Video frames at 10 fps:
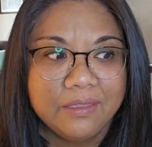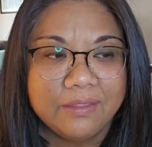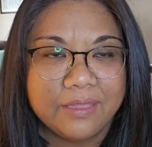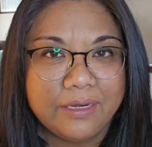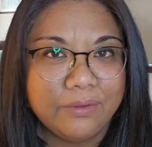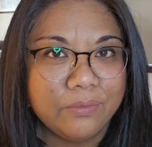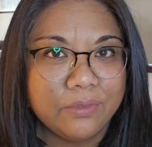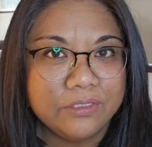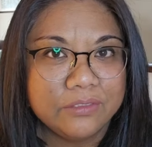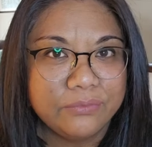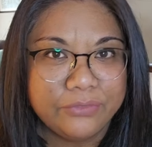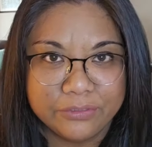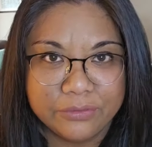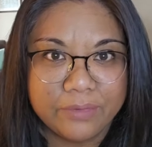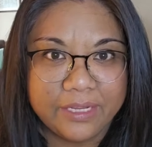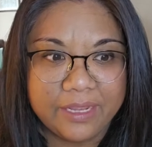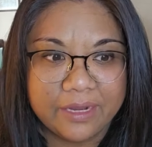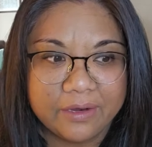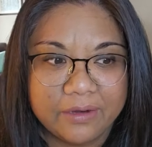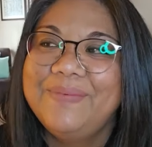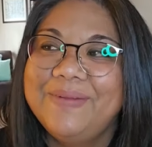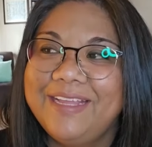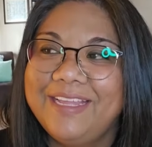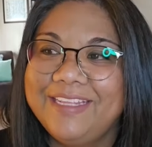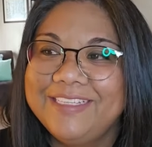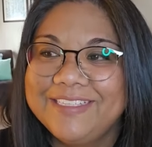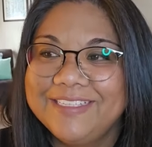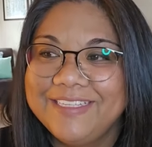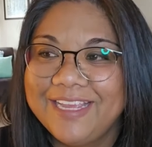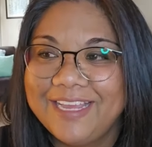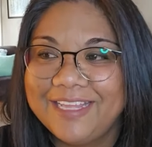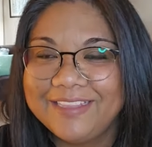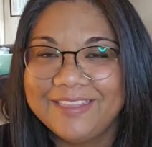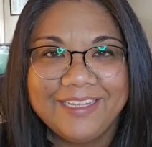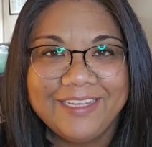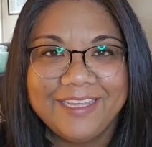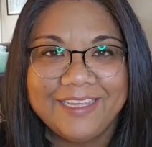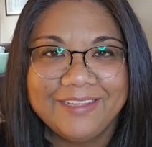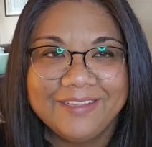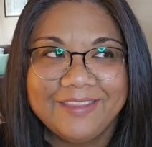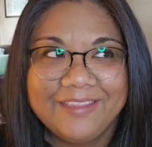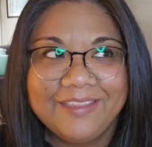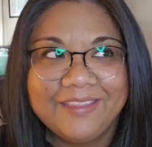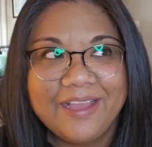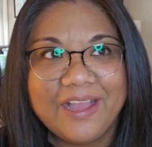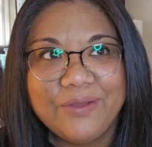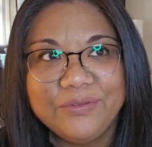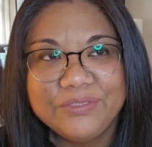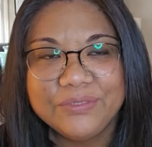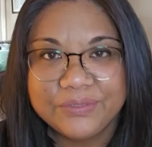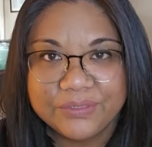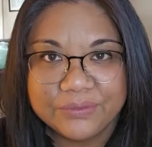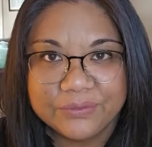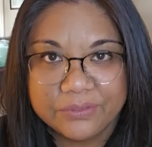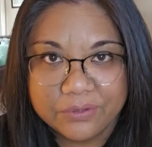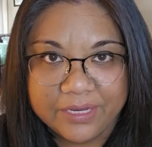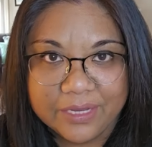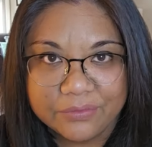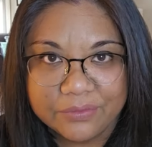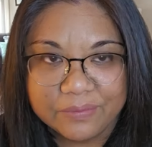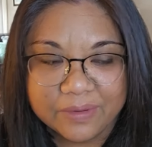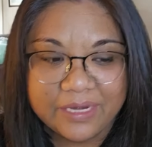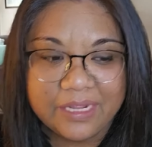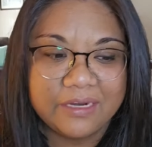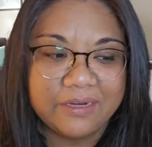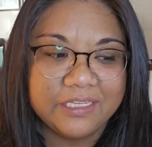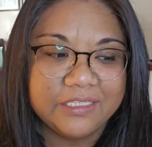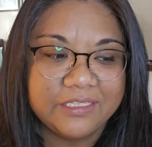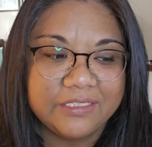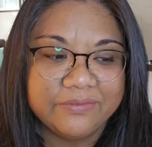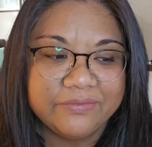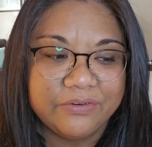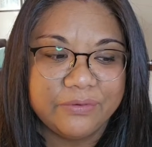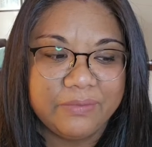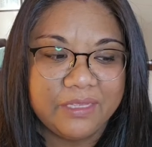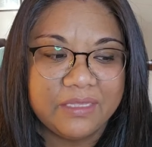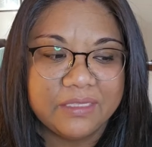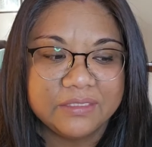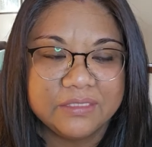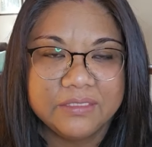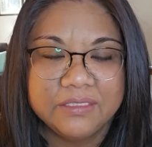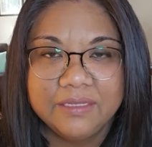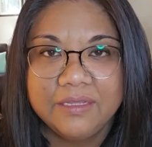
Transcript: that it was real white hair. But yeah, like the outgrow growing out the white hair for me is